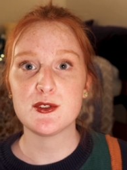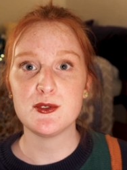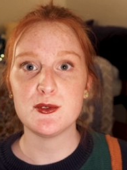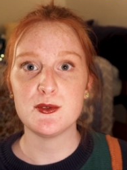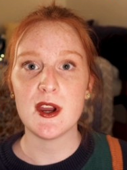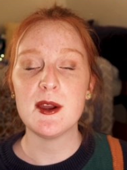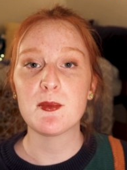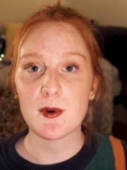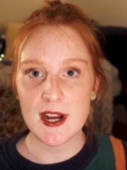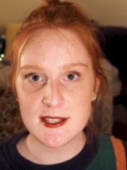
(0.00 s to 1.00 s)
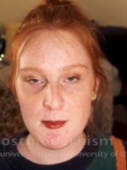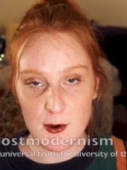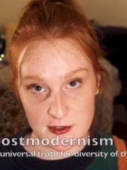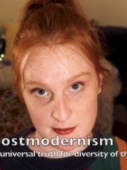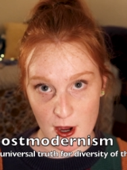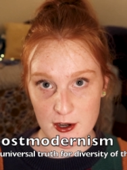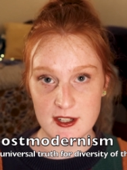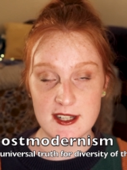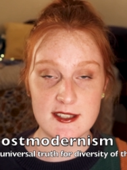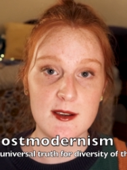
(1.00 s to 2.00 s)
who embrace
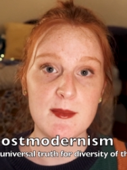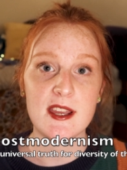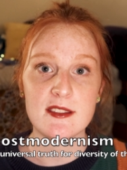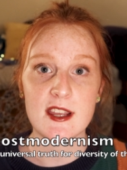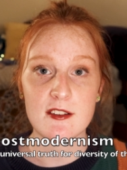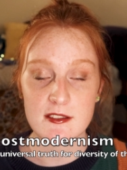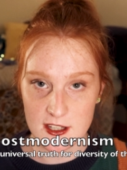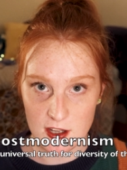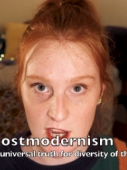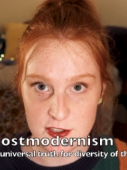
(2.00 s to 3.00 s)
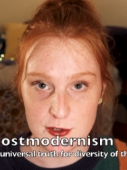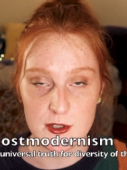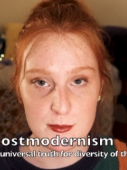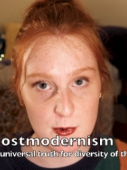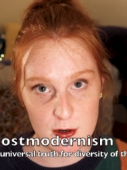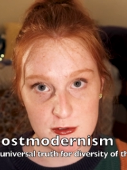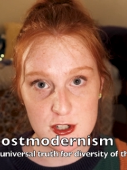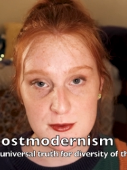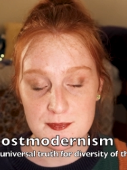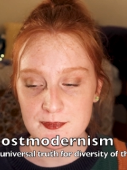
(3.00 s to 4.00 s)
postmodernism in their theological
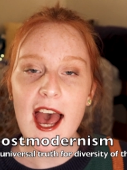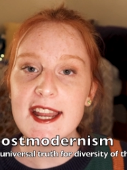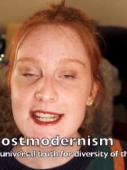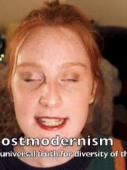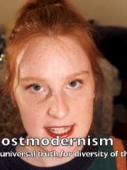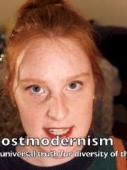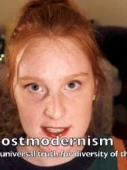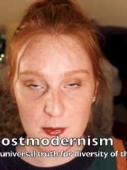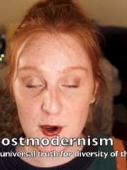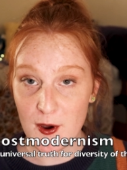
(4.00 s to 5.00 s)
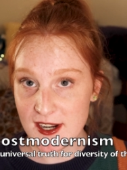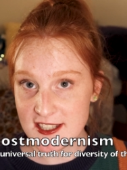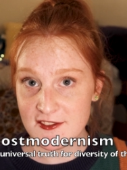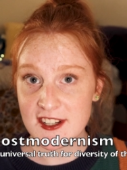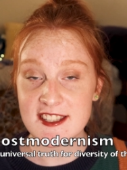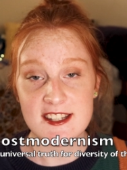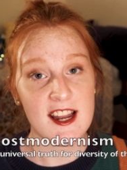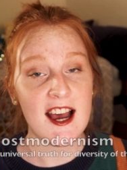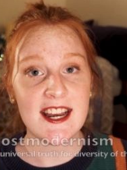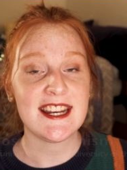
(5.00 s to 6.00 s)
approach. And in this, progressive is
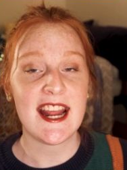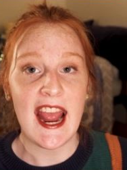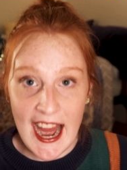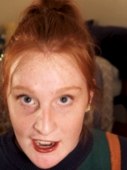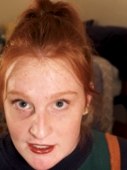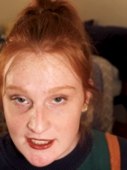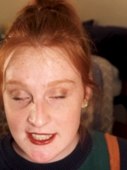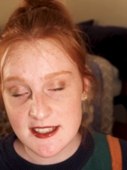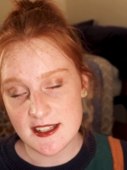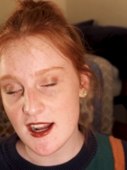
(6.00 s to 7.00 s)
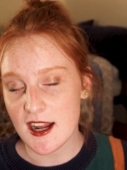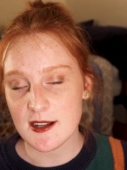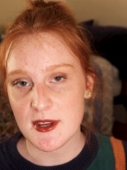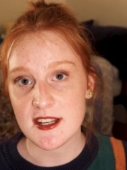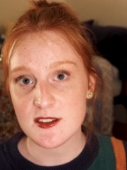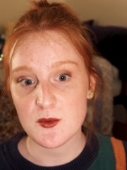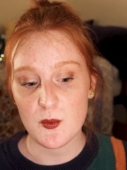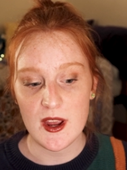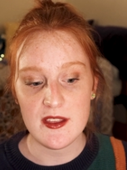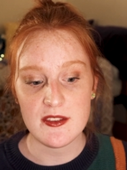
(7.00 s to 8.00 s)
not inherently synonymous
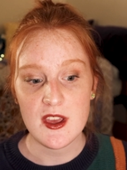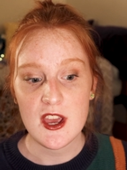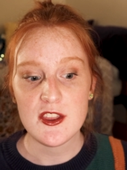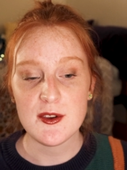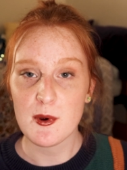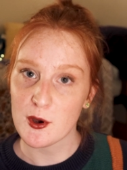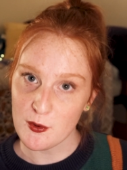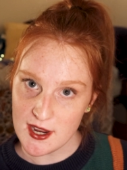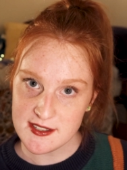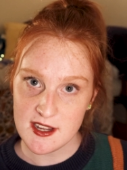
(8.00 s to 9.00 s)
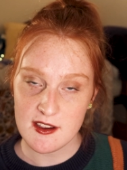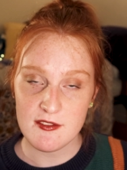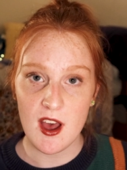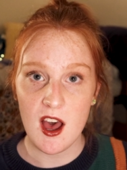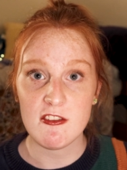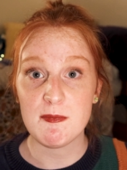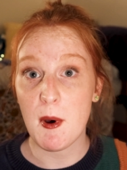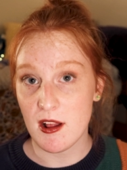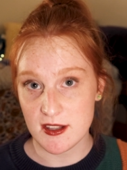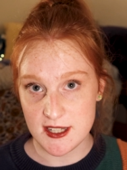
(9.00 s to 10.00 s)
with the progressive of
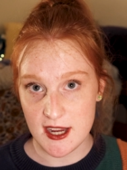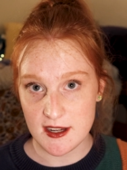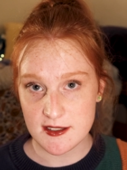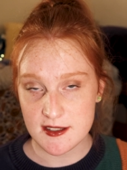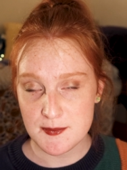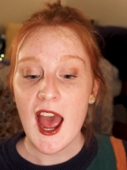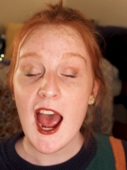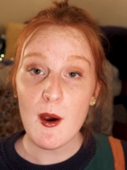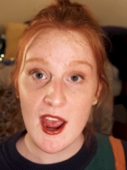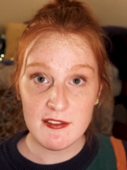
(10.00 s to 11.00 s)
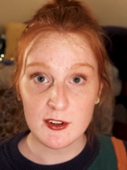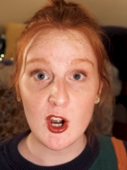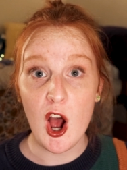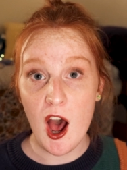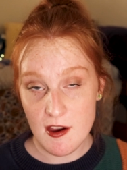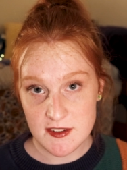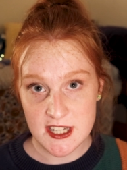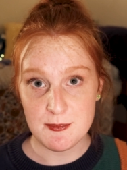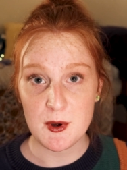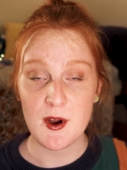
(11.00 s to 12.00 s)
politics. However,
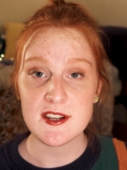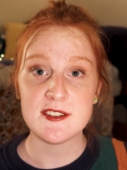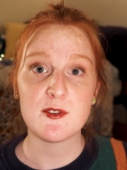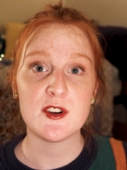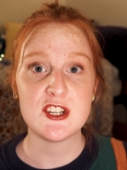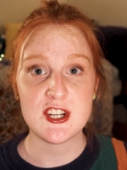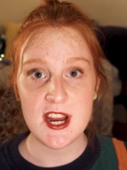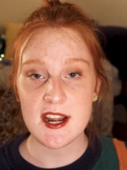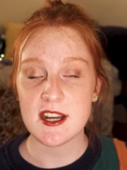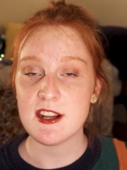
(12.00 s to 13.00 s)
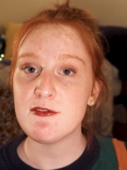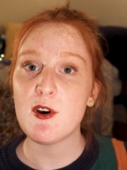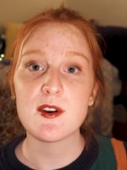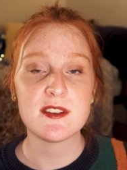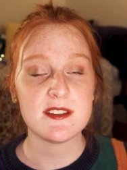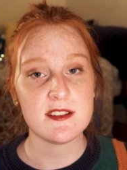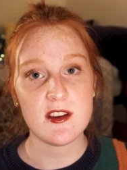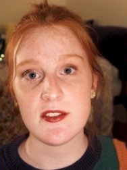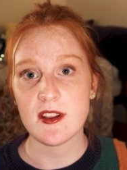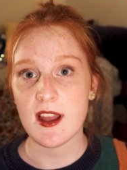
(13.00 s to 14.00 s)
often progressive Christianity focuses
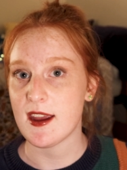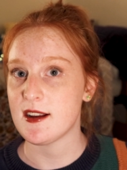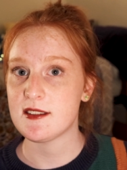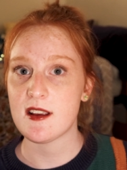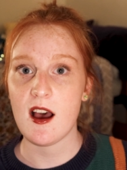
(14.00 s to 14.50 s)
on the likes